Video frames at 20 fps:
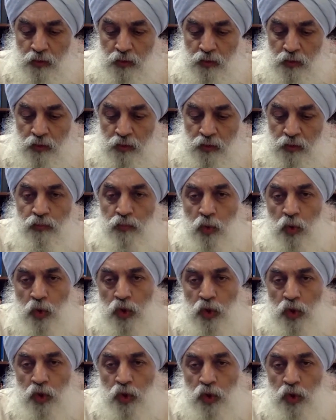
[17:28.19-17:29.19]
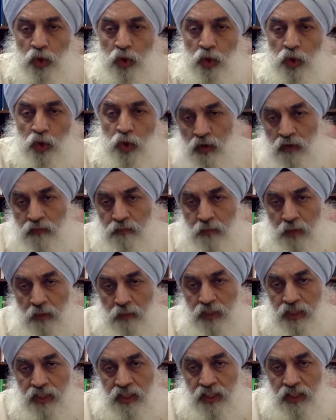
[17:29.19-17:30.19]
this is more an issue of
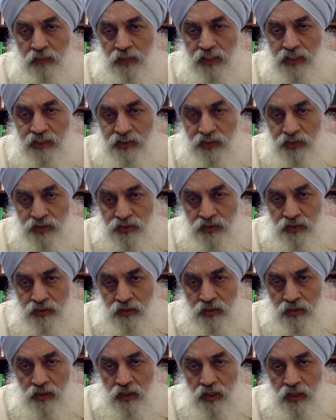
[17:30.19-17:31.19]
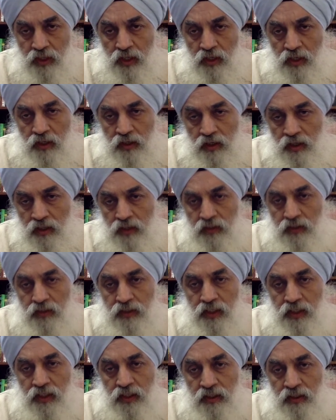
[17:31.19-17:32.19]
public administration rather
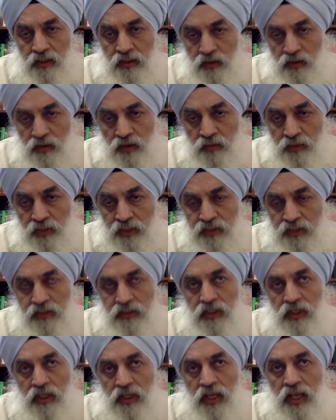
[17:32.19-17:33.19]
than economics.